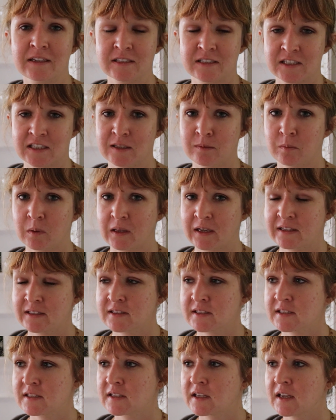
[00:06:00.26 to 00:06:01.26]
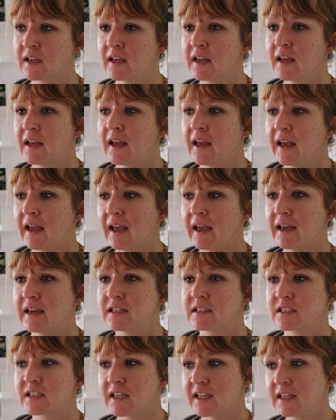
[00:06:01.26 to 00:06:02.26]
in tea blends,
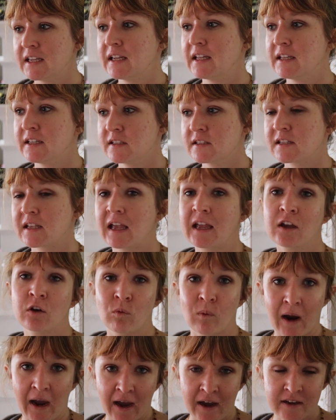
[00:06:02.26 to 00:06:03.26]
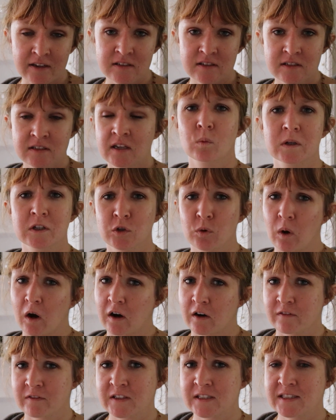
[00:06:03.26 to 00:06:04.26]
and it is a grass. When you
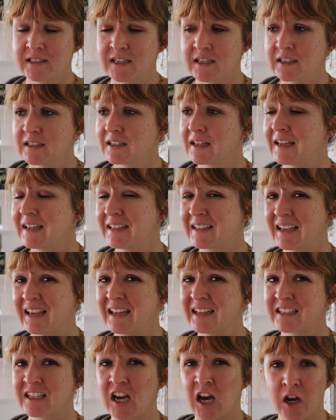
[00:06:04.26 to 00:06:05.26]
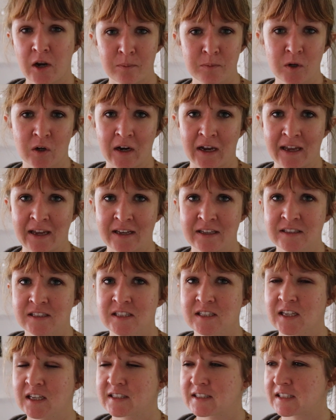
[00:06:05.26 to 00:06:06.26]
harvest it, it can cut up your
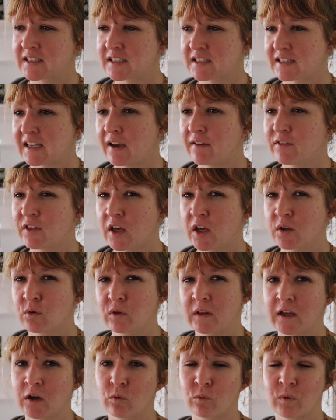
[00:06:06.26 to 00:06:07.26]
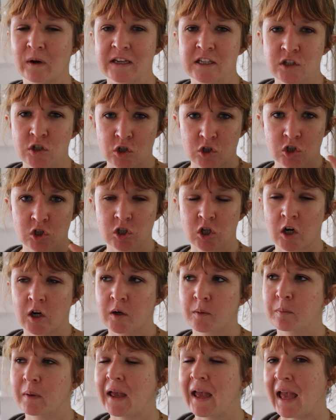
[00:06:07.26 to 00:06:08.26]
hands because it does have that like razor
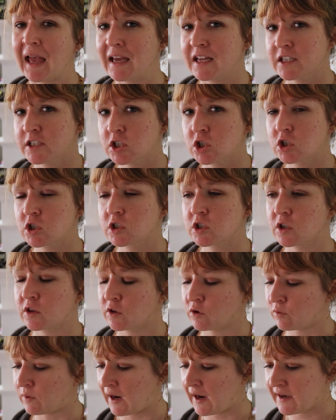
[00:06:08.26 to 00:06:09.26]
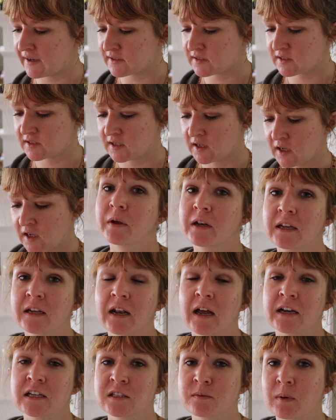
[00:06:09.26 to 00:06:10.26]
sharp edge to the grass, but
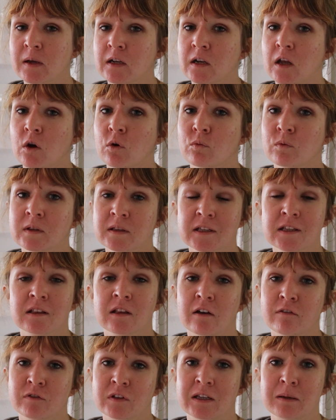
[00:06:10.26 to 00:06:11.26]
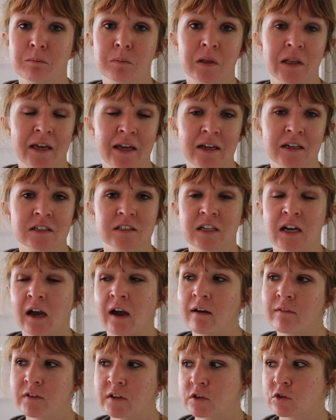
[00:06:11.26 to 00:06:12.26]
it has been a really lovely plant to
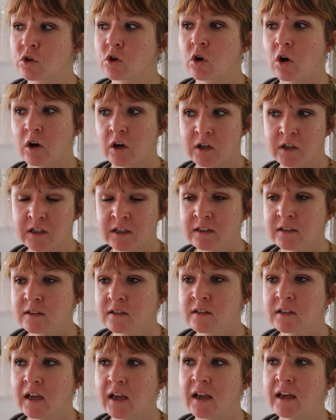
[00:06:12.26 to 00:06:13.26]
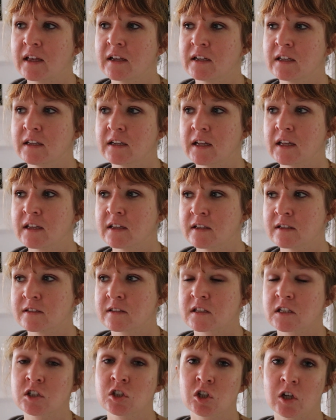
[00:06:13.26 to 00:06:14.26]
have in the garden, and it
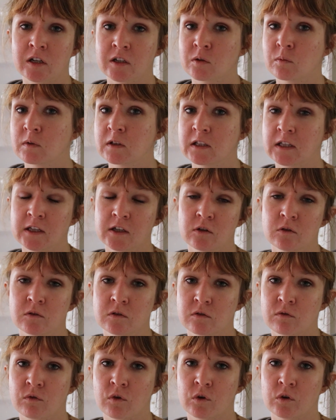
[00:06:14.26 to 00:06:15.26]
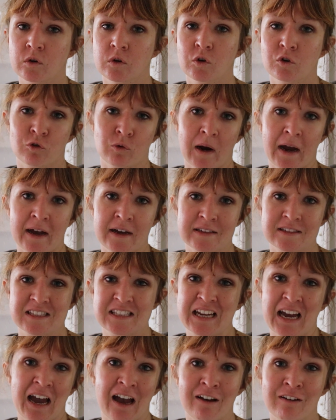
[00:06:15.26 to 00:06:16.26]
is a genuinely useful grass
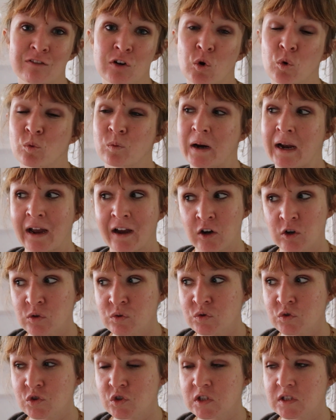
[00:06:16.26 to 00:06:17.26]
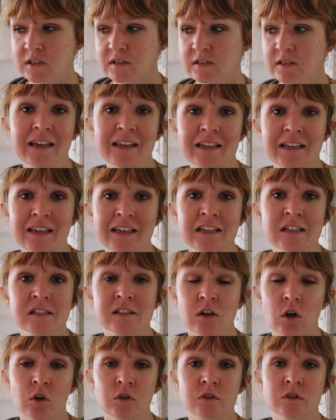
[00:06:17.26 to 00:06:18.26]
to have around. It
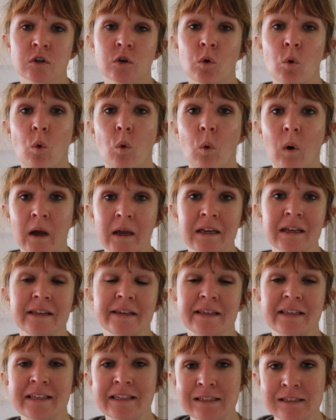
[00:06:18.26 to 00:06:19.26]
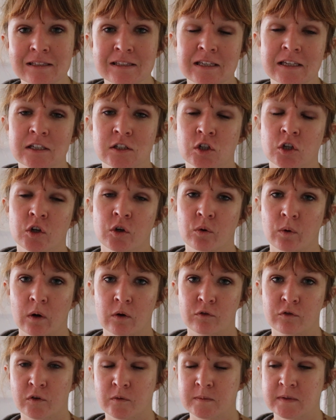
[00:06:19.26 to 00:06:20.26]
is also quite easy to
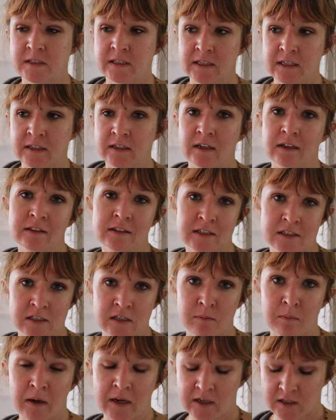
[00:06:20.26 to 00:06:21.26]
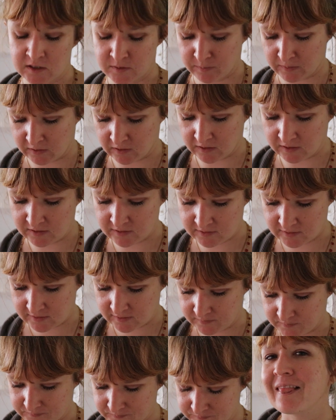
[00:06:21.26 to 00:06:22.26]
grow from seed, at least in my
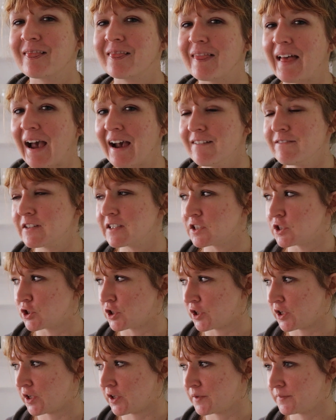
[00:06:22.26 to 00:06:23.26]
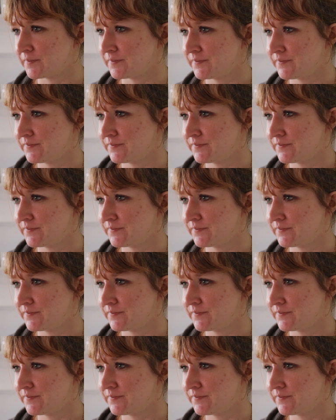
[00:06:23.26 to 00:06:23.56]
experience. Lavender.